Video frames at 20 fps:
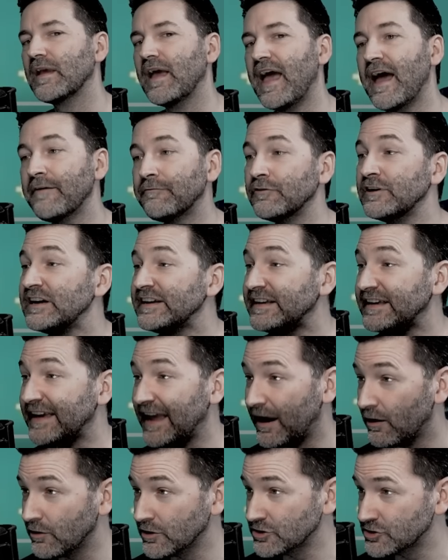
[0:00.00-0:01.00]
Every
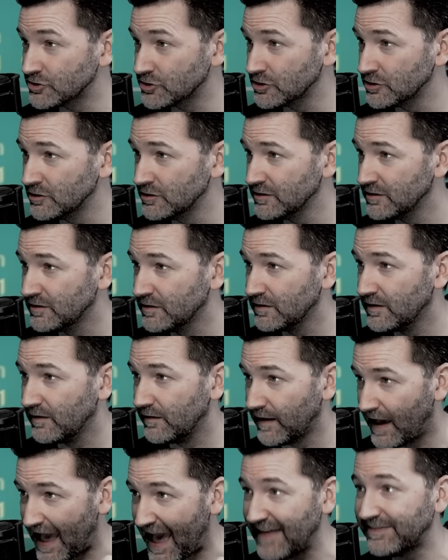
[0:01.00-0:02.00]
character
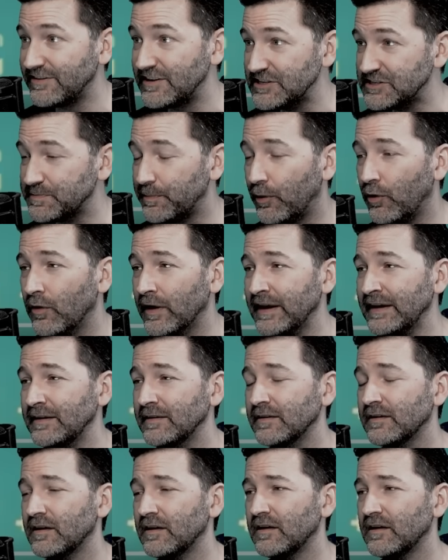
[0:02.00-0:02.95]
at this point